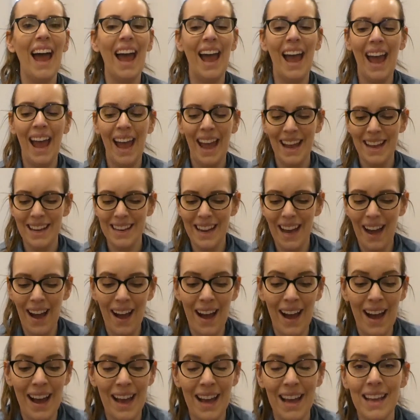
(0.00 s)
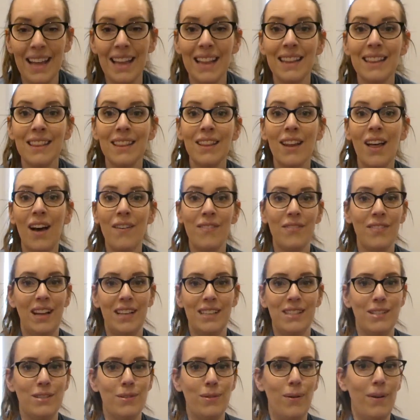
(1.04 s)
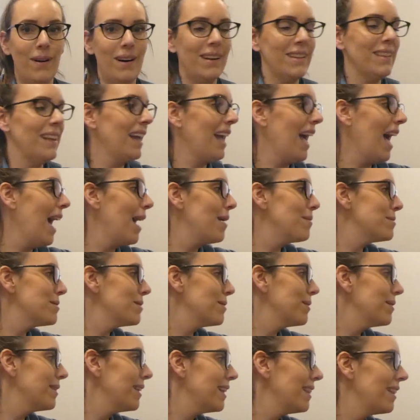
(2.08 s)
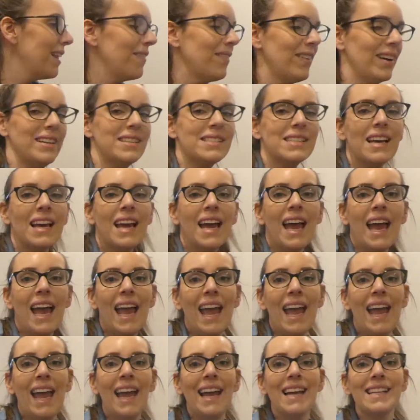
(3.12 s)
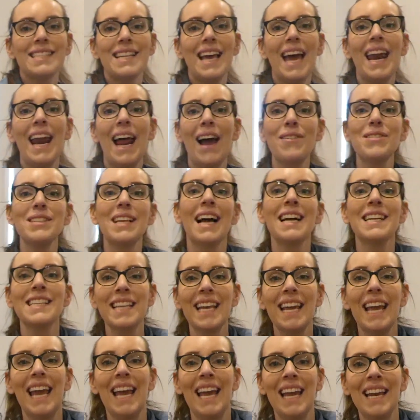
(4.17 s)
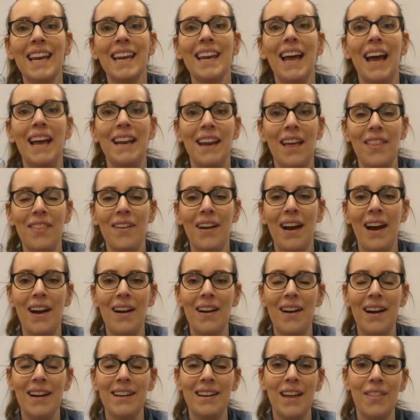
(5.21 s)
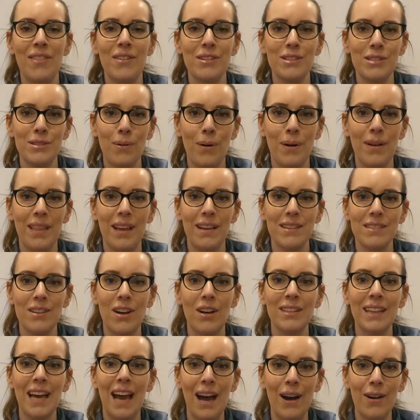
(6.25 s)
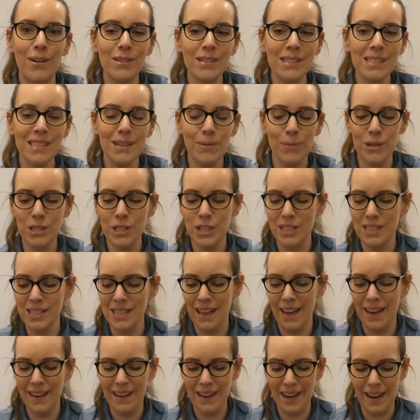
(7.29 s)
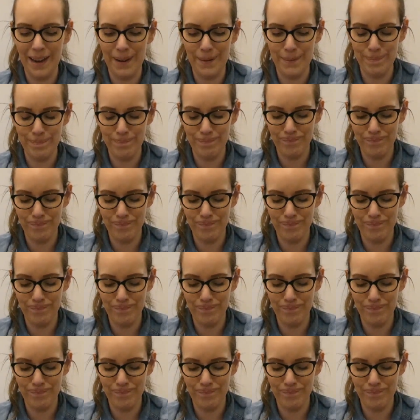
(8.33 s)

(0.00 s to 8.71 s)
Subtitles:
And I love that store, like absolutely love it. And I was actually in another store that's called House, which is like, I